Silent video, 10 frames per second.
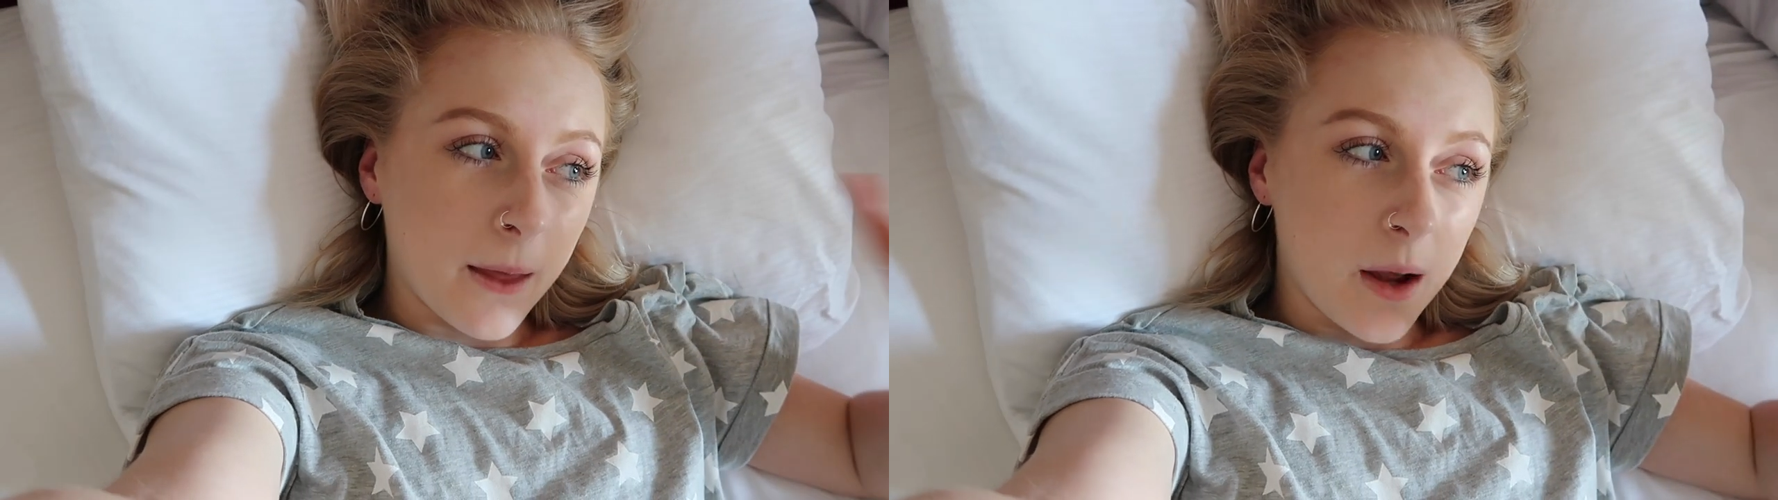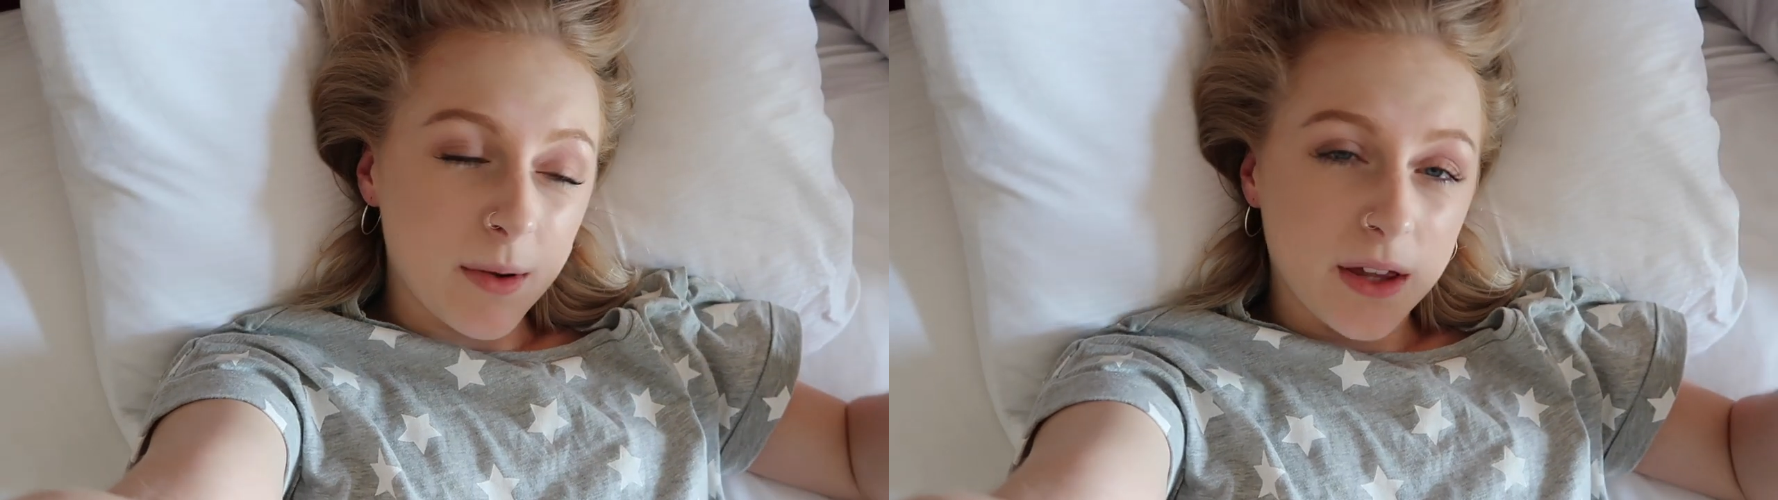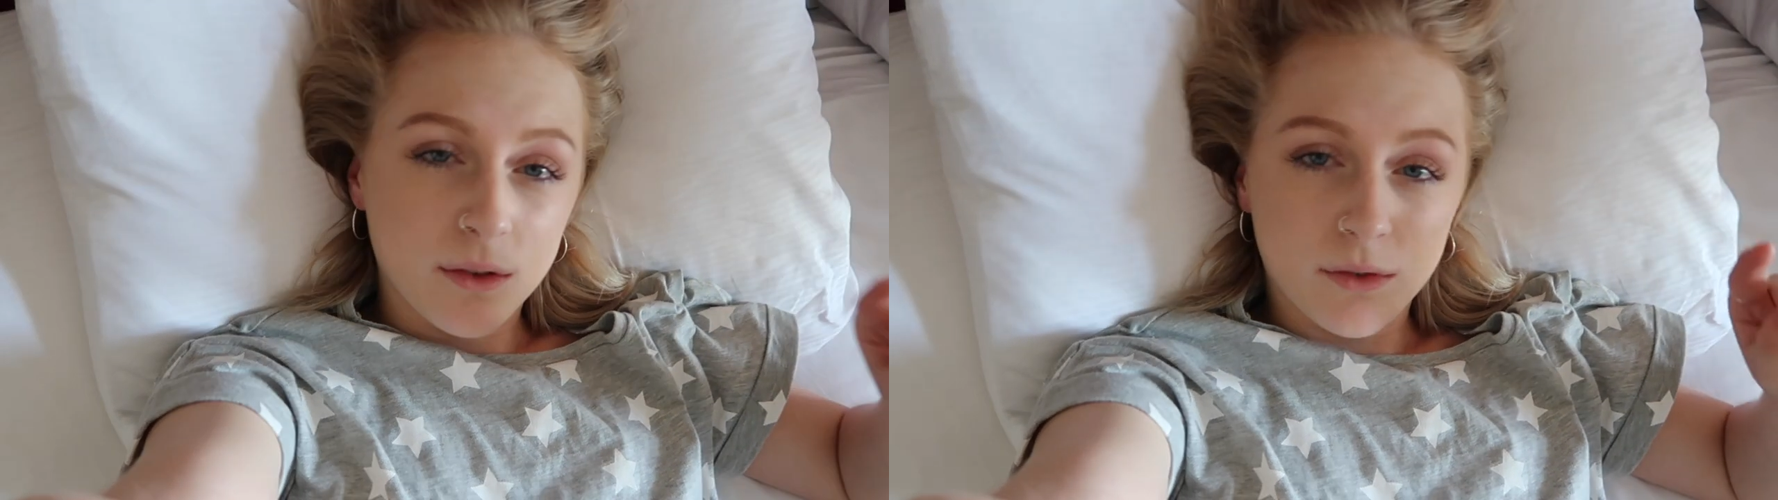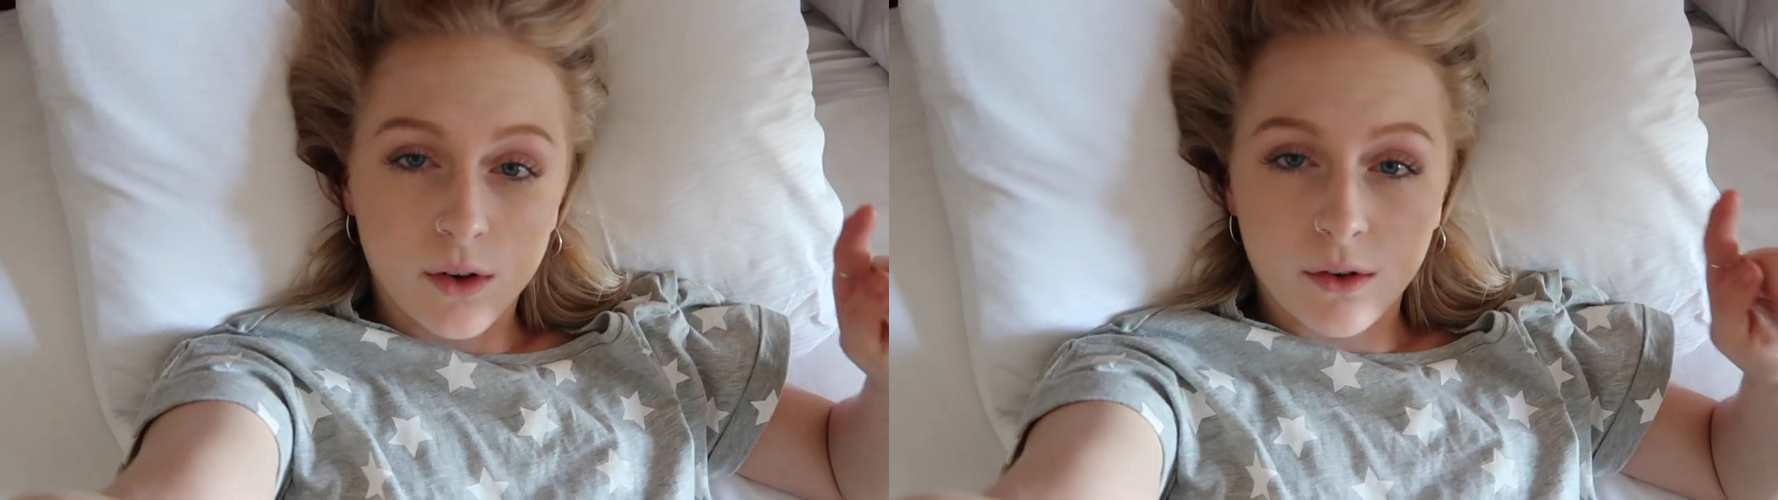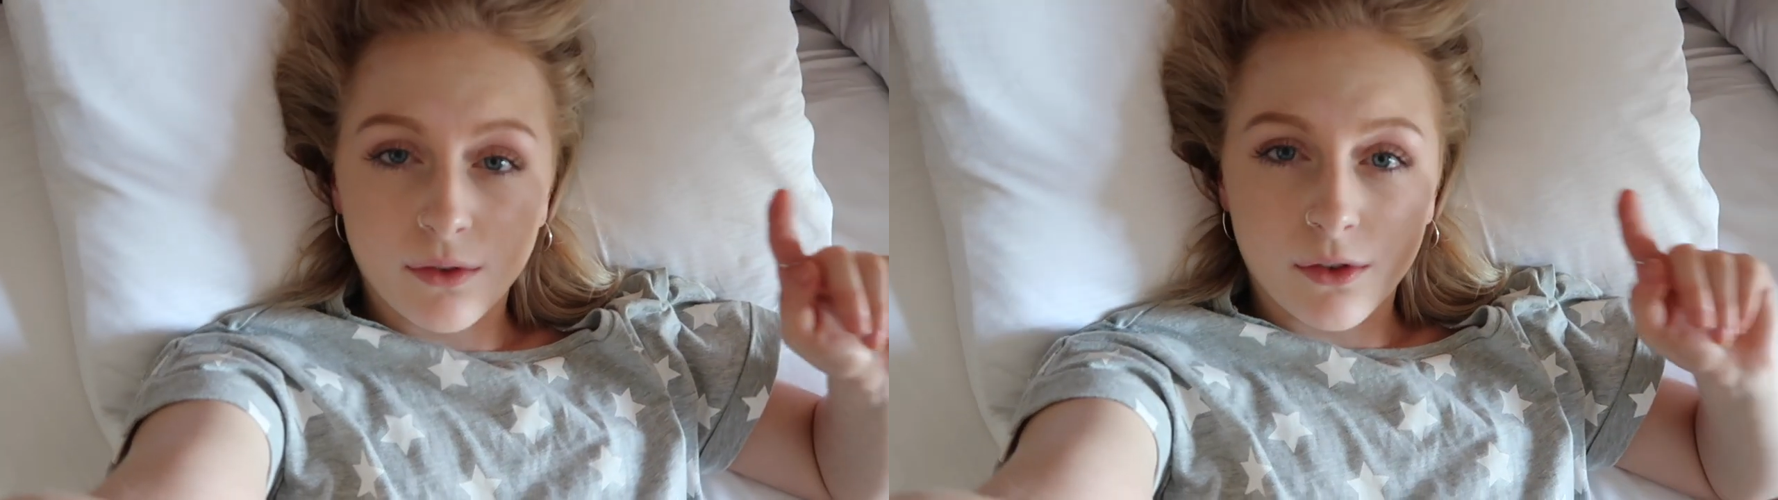Ibiza
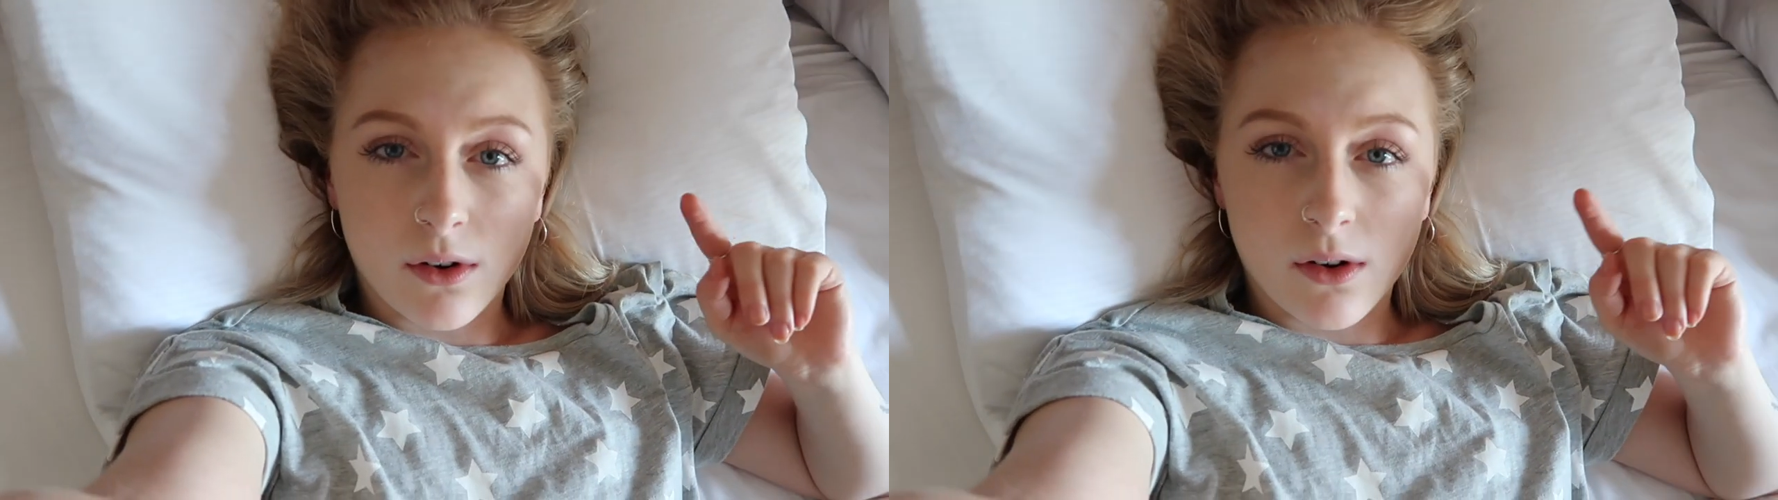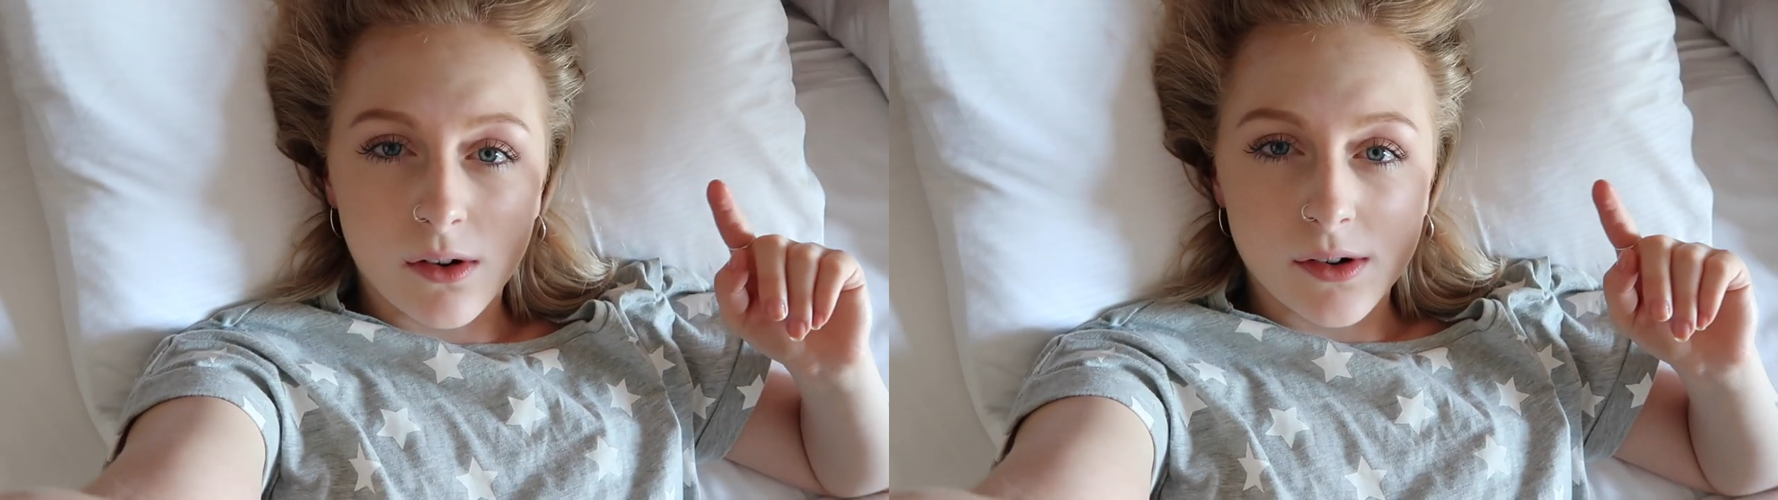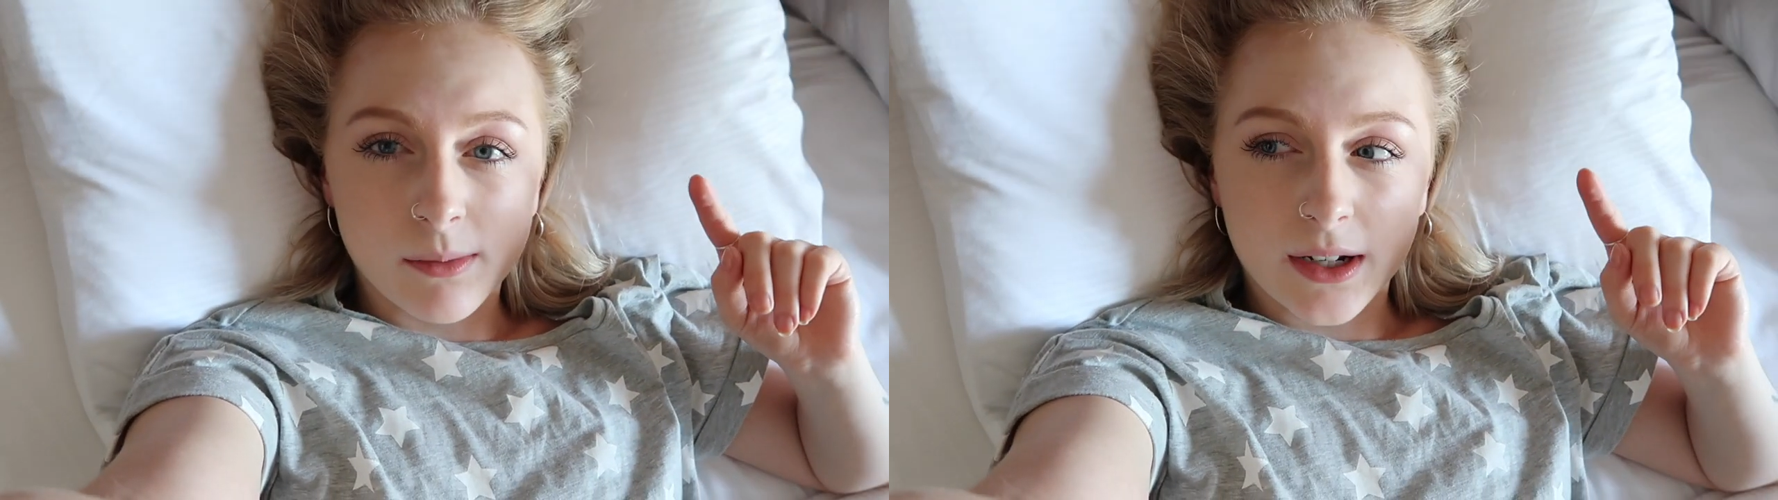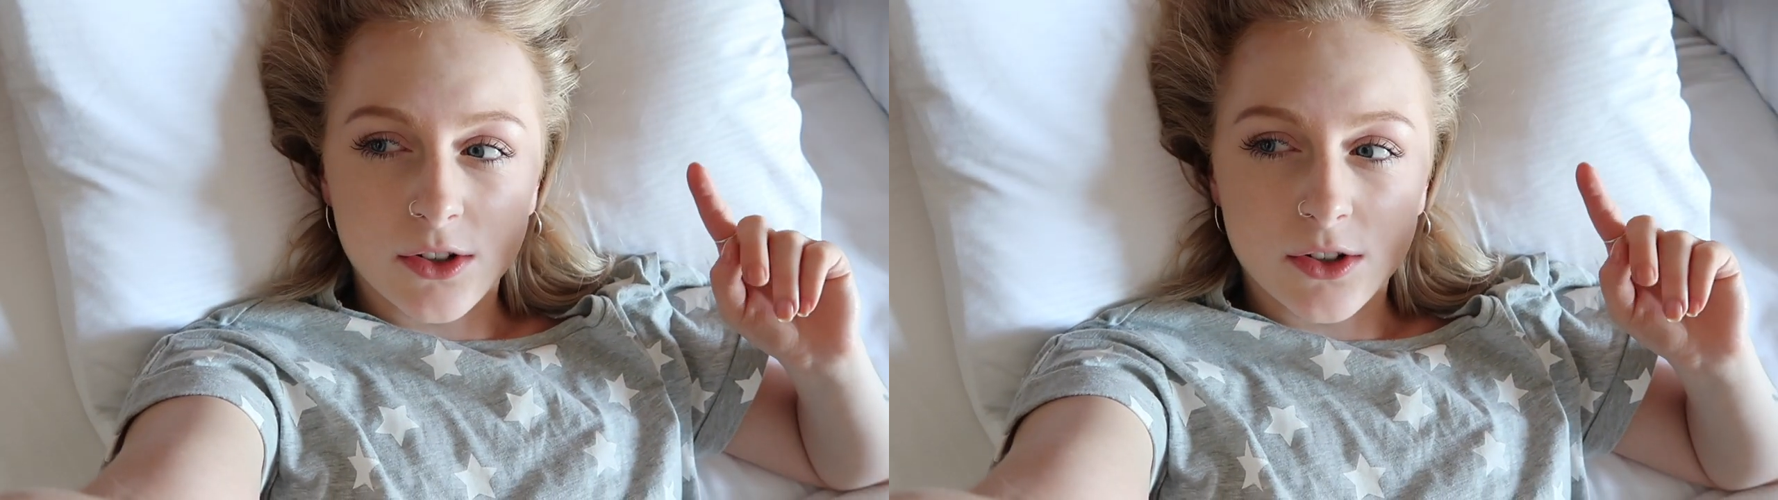vlog from